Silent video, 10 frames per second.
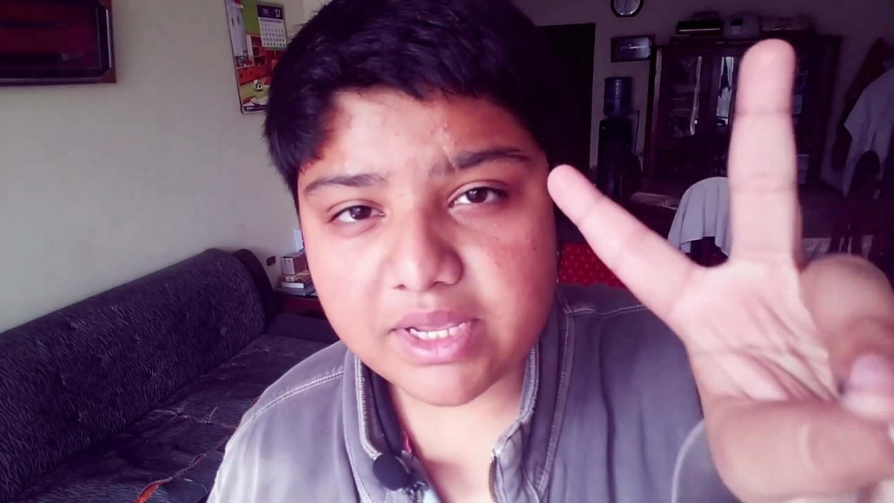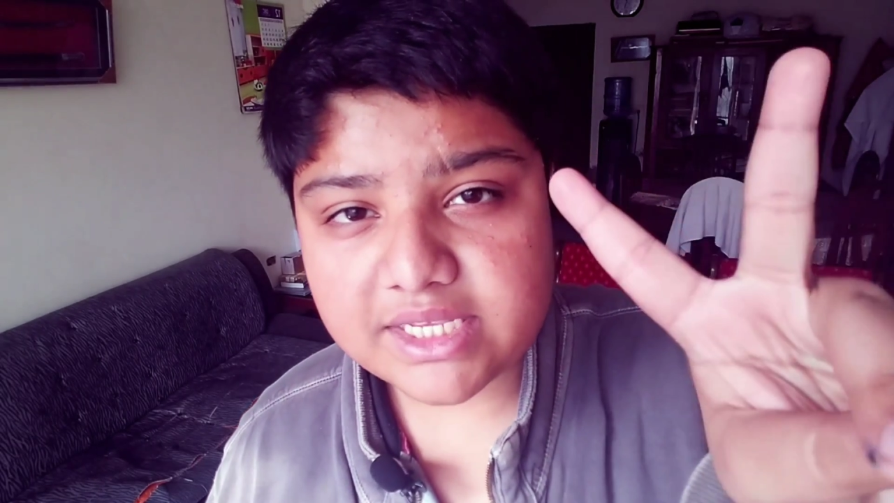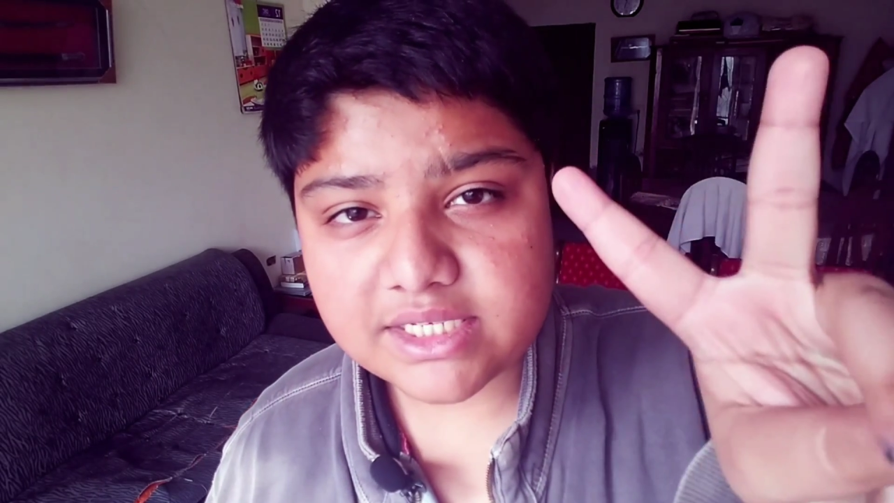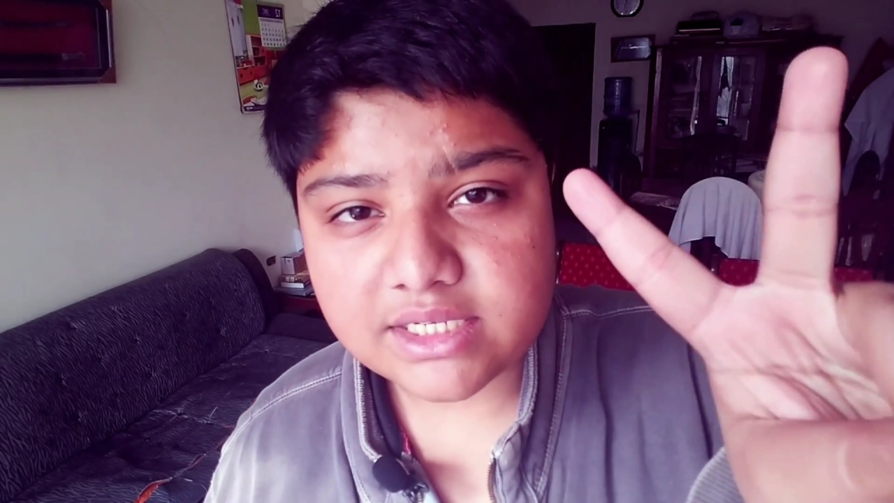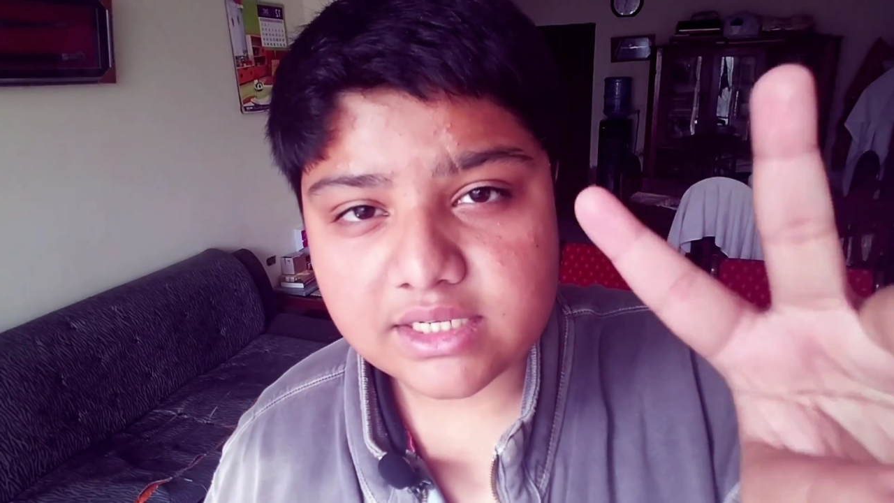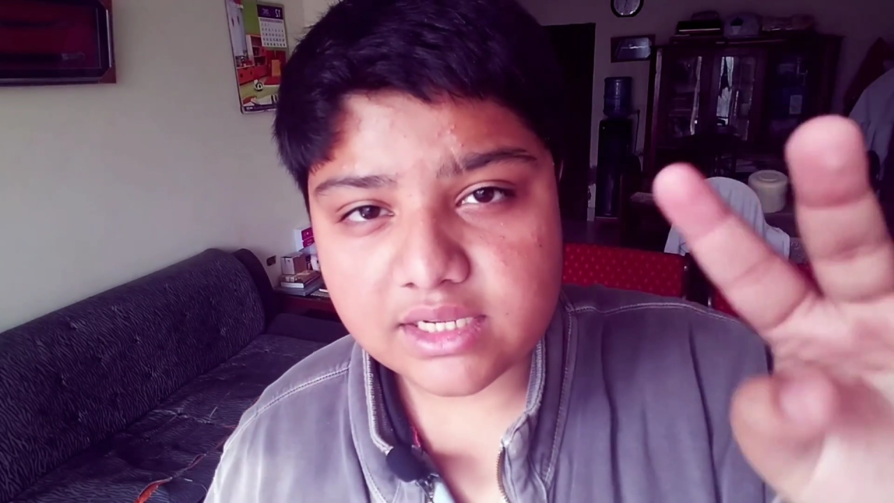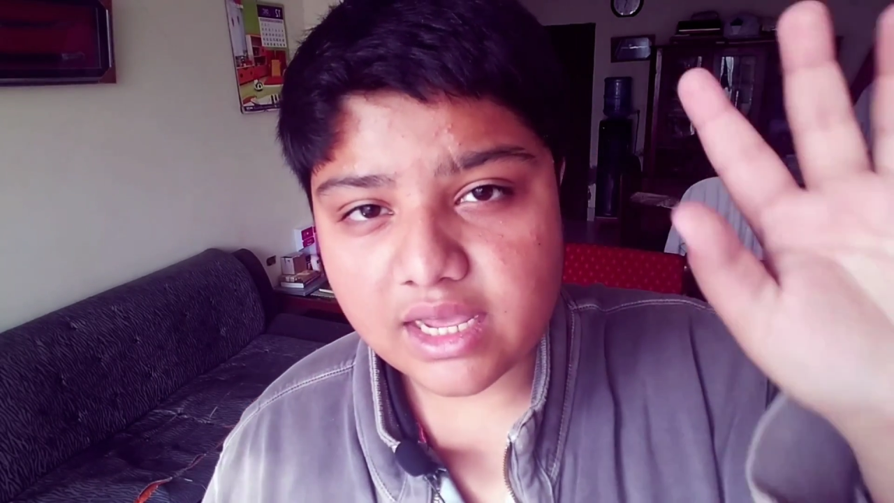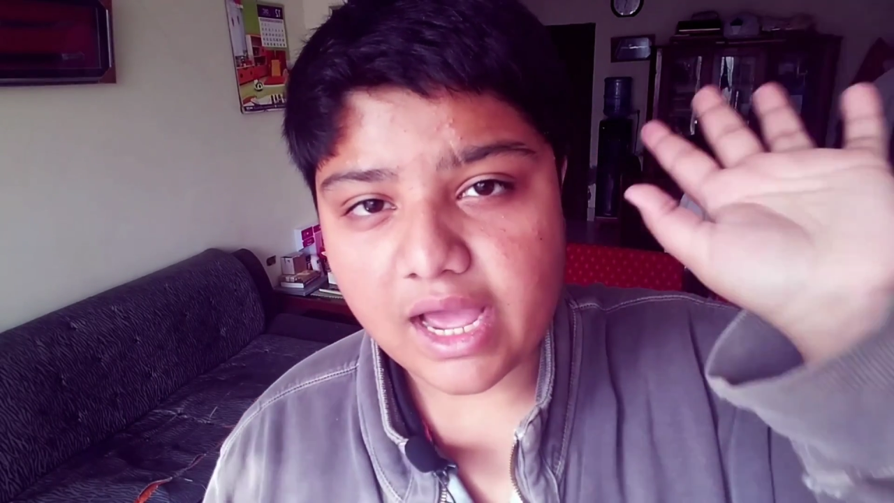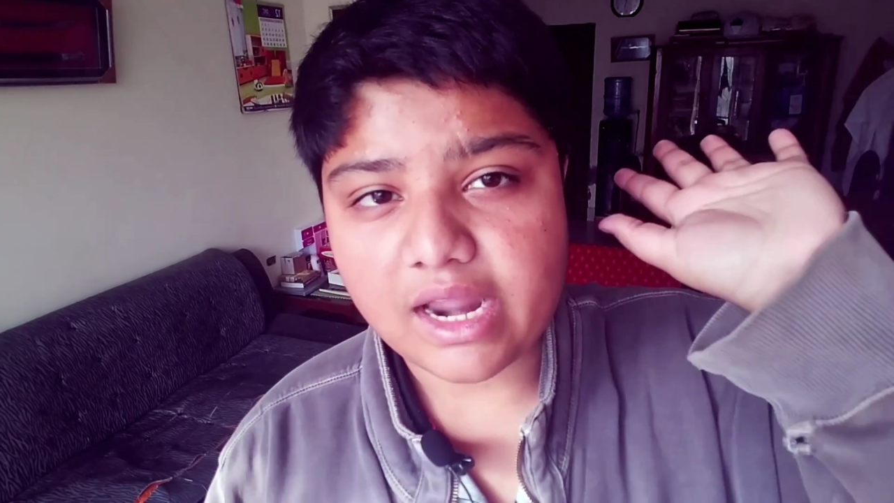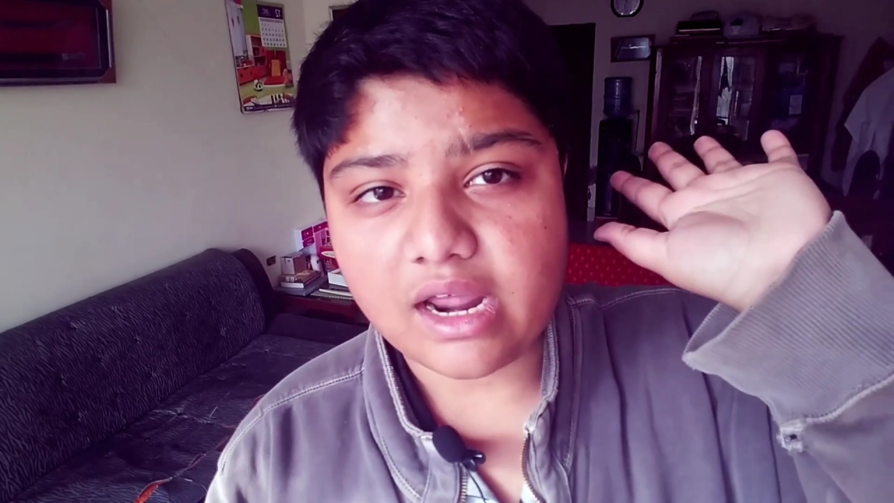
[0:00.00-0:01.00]
Peace,
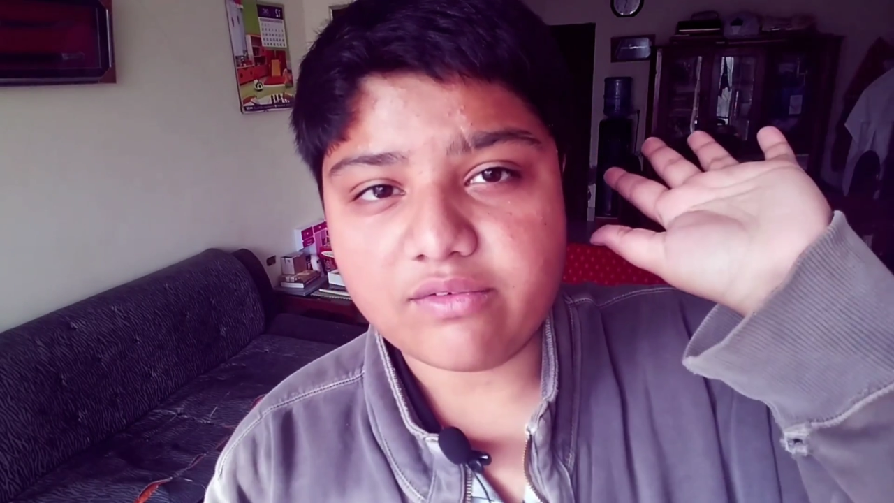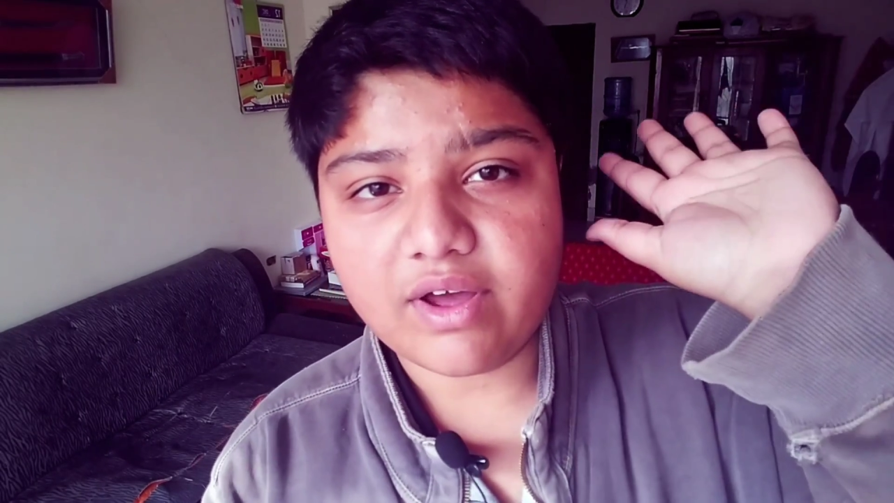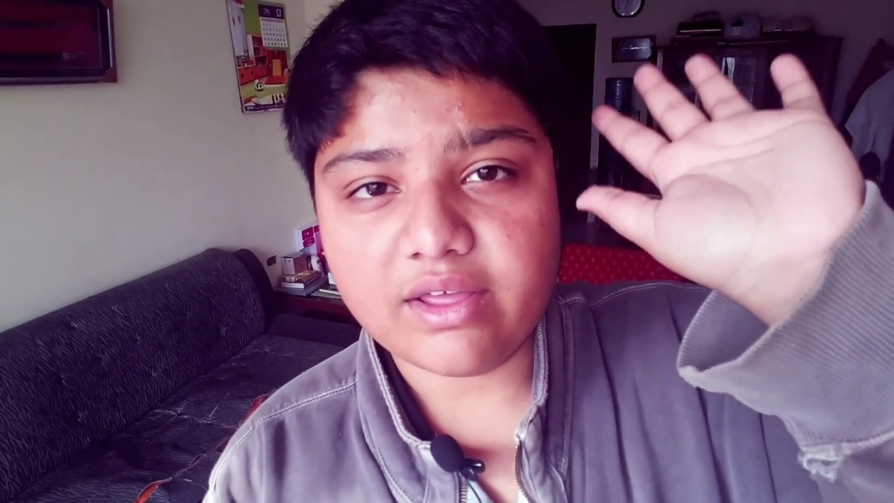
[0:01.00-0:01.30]
and high